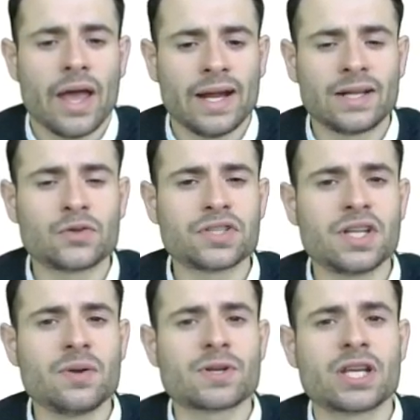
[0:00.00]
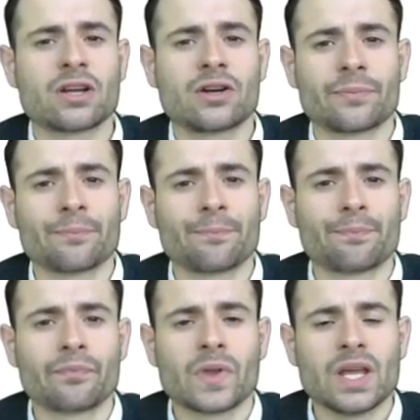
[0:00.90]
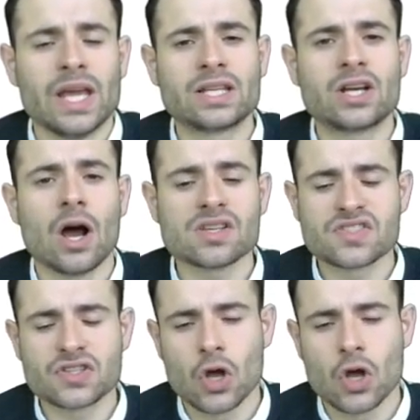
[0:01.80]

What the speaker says: Electricity in particular. It costs